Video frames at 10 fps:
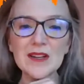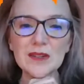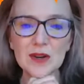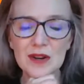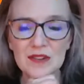I
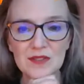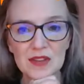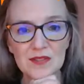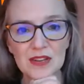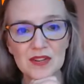don't know if,
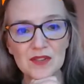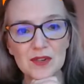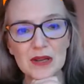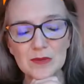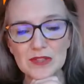if any of
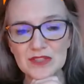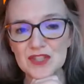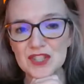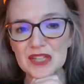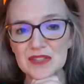you had much of
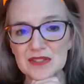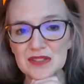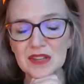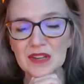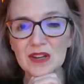a
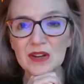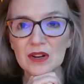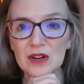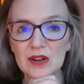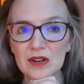chance
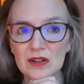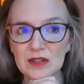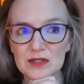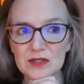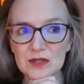
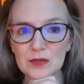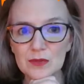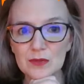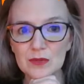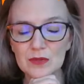uh,
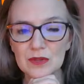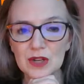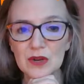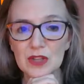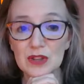to
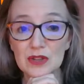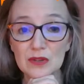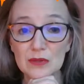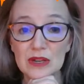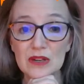go and
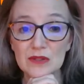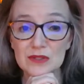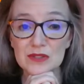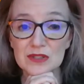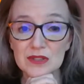look
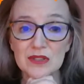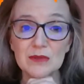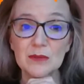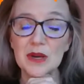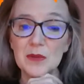around
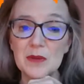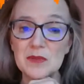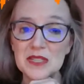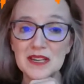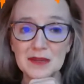my
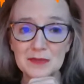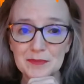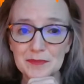website.